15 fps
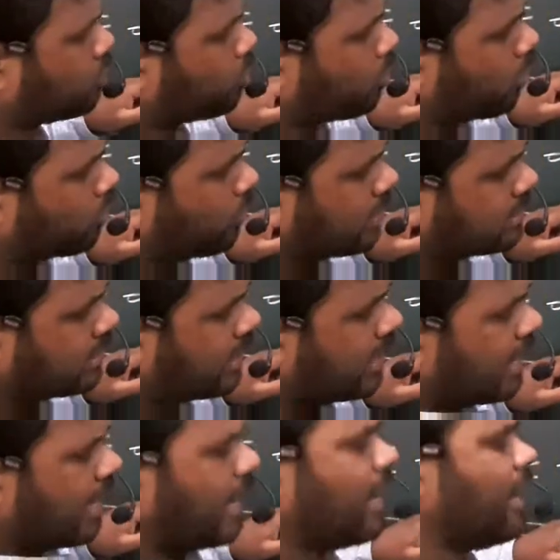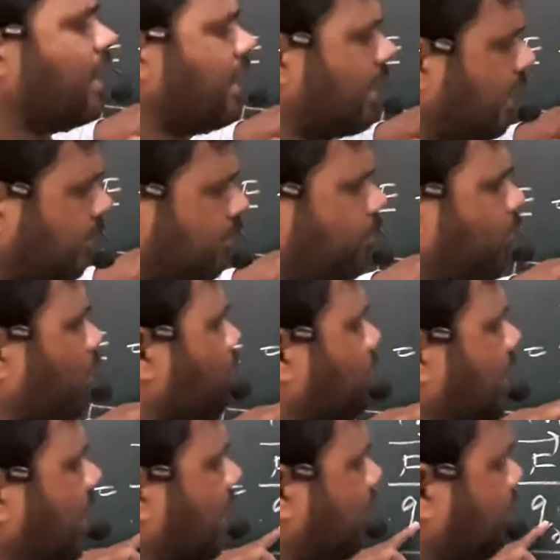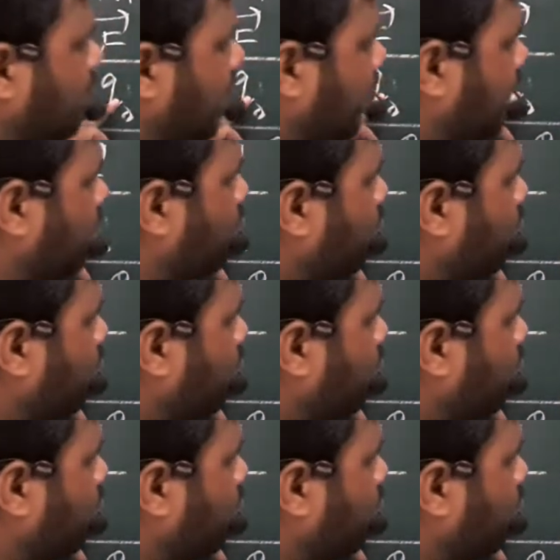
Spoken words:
Q naught was from the beginning